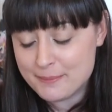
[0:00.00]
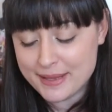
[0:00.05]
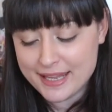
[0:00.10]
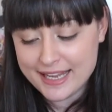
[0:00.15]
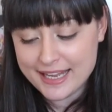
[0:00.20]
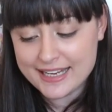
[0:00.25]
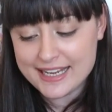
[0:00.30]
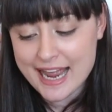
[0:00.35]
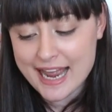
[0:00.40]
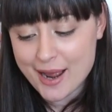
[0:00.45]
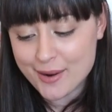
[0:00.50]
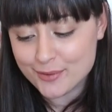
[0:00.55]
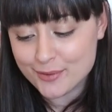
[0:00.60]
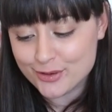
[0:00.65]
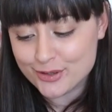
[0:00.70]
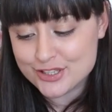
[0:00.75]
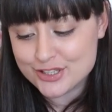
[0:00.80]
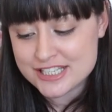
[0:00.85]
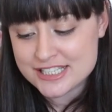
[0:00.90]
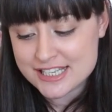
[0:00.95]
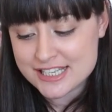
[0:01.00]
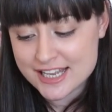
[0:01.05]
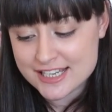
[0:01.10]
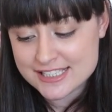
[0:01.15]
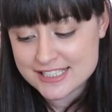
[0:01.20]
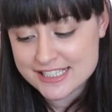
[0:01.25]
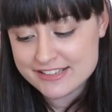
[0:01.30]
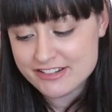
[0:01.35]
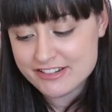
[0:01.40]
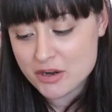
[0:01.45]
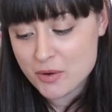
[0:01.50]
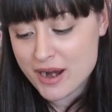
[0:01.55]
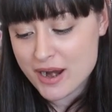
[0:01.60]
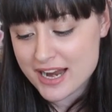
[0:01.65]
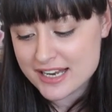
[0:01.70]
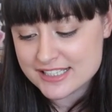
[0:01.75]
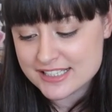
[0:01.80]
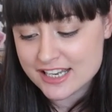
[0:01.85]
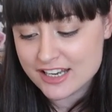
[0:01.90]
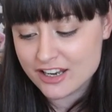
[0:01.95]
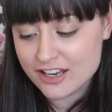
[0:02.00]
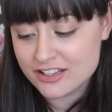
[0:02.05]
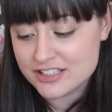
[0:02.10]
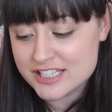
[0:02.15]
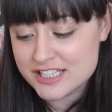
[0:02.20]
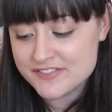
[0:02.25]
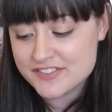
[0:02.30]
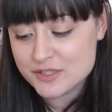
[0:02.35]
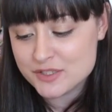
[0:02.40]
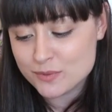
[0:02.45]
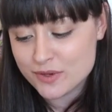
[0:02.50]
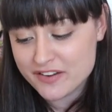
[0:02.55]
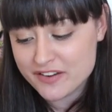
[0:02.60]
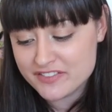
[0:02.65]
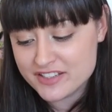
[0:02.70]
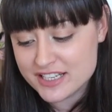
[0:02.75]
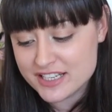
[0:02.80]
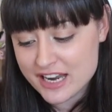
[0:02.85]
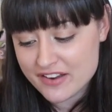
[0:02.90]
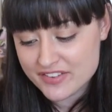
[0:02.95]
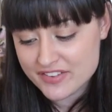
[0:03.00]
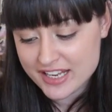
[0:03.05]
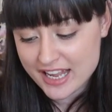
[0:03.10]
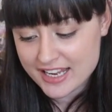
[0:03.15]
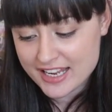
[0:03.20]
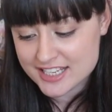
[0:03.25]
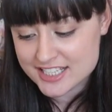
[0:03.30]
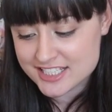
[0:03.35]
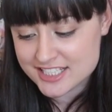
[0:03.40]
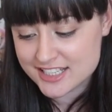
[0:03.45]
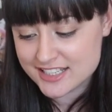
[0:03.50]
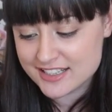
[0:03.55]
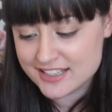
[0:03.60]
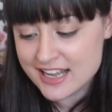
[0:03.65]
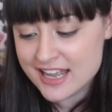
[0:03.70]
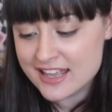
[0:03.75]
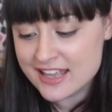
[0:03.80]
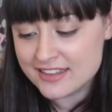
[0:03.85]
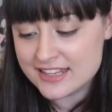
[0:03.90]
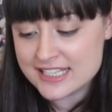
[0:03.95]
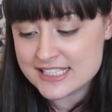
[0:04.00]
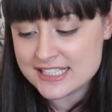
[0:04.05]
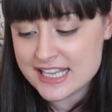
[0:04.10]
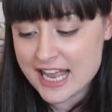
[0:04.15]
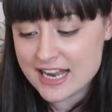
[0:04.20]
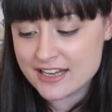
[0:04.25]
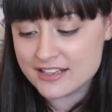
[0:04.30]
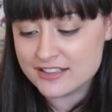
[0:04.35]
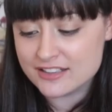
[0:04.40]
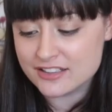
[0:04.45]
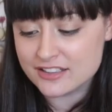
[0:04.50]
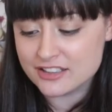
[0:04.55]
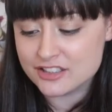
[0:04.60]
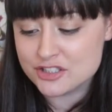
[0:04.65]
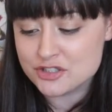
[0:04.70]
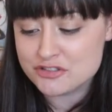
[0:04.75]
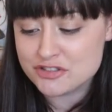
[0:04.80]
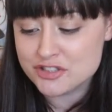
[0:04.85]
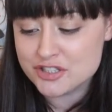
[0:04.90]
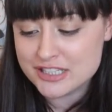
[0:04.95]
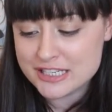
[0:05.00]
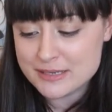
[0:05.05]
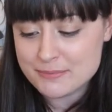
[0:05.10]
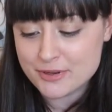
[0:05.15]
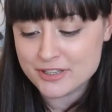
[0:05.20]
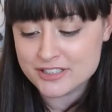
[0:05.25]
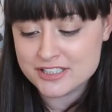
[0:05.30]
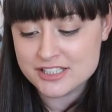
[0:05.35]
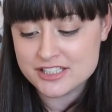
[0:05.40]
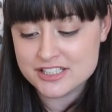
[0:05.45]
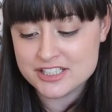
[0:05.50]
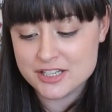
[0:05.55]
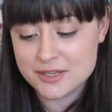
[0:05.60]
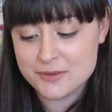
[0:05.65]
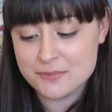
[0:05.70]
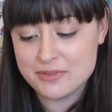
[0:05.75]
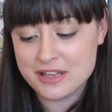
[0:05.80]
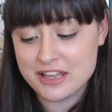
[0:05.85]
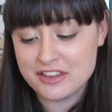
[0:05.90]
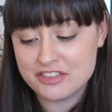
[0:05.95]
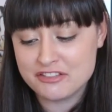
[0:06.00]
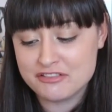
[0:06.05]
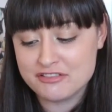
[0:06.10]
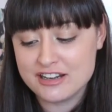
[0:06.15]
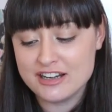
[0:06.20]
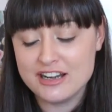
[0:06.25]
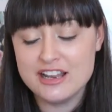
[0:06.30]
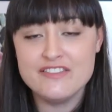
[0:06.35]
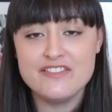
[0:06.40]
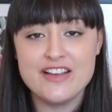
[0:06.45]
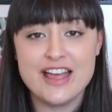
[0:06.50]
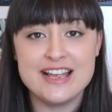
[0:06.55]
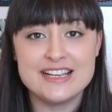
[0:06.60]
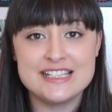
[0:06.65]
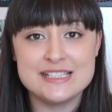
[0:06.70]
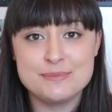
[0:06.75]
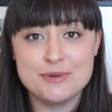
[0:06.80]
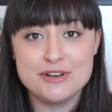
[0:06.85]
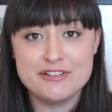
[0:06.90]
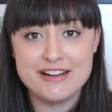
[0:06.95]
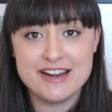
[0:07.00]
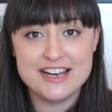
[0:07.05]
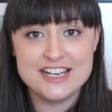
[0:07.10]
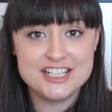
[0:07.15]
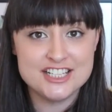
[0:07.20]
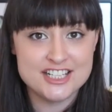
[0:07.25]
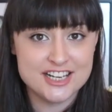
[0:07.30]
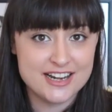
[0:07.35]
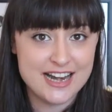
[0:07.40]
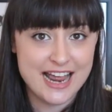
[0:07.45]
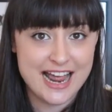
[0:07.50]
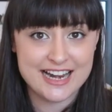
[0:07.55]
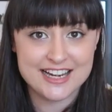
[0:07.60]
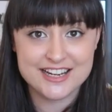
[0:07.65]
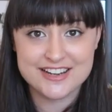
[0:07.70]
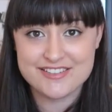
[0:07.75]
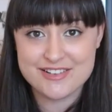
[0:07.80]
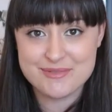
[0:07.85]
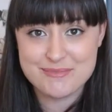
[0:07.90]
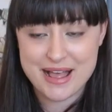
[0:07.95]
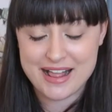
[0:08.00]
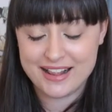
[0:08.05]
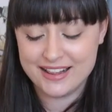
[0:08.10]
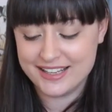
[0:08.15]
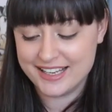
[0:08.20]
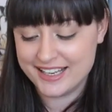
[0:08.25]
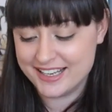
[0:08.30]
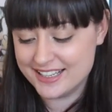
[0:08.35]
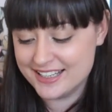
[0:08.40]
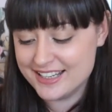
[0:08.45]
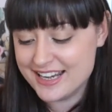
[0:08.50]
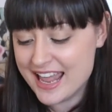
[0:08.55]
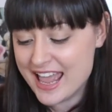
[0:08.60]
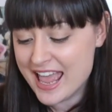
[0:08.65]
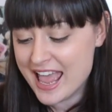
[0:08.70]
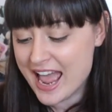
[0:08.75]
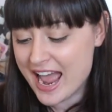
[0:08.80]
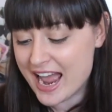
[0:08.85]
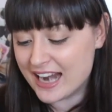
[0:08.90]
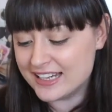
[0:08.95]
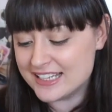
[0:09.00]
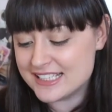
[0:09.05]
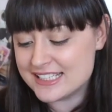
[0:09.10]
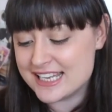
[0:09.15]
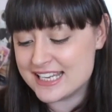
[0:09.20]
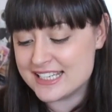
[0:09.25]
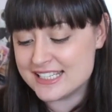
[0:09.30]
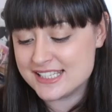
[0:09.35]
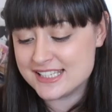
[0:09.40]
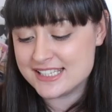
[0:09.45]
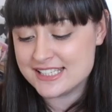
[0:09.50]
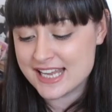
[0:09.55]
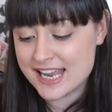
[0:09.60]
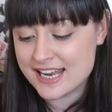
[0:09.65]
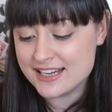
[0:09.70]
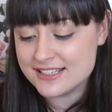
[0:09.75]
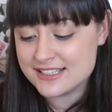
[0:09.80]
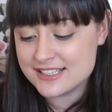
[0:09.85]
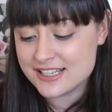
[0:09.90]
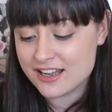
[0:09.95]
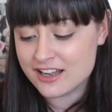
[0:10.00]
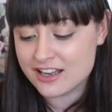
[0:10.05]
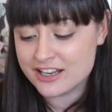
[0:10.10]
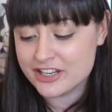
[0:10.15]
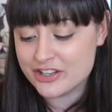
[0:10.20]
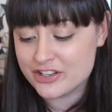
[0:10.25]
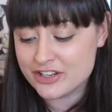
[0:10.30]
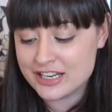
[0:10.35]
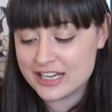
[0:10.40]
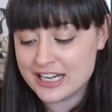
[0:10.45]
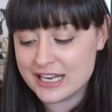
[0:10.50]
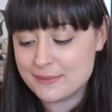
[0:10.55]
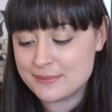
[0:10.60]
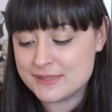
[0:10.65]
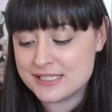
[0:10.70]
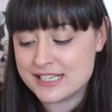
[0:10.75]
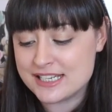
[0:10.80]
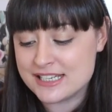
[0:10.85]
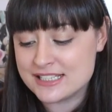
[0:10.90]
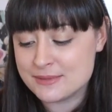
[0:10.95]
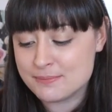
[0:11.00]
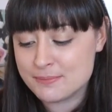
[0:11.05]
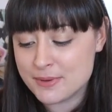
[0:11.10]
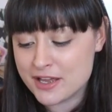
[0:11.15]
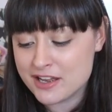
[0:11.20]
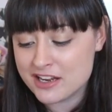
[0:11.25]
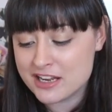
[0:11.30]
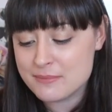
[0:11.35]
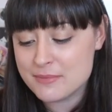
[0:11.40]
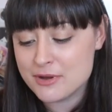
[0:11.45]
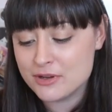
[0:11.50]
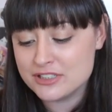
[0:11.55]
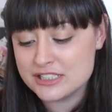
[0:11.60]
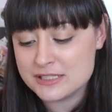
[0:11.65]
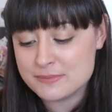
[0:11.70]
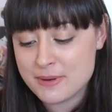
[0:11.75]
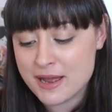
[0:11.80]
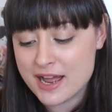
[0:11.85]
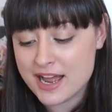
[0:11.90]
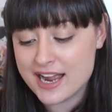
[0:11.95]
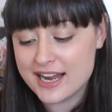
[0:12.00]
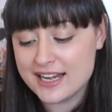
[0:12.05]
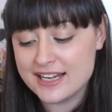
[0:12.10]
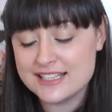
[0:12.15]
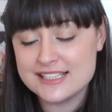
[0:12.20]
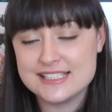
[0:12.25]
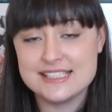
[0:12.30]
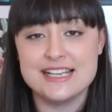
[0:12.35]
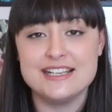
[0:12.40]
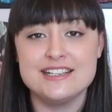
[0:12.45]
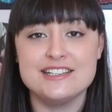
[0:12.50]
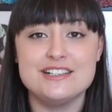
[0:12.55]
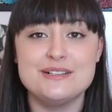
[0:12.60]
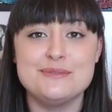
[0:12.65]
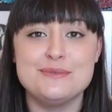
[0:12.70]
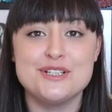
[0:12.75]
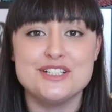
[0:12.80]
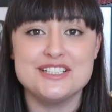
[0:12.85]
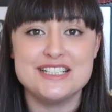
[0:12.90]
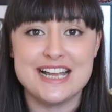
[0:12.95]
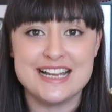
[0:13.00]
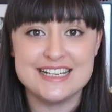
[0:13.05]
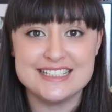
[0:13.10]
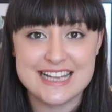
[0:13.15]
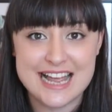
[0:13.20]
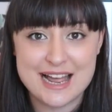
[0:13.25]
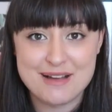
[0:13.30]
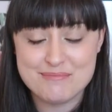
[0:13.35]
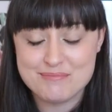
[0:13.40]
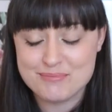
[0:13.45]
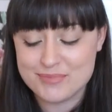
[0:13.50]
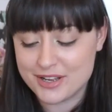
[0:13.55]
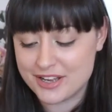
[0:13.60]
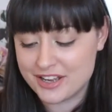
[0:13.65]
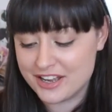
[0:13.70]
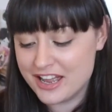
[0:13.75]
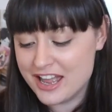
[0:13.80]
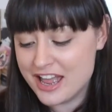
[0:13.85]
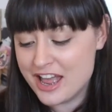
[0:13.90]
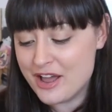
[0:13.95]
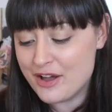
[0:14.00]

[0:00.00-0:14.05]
Being an outlaw certainly requires a lot of swift navigation. This candle truly bottles up that thrill of exploration and rebellion. And it says the scents are eucalyptus, bergamot, pine, sandalwood and amber.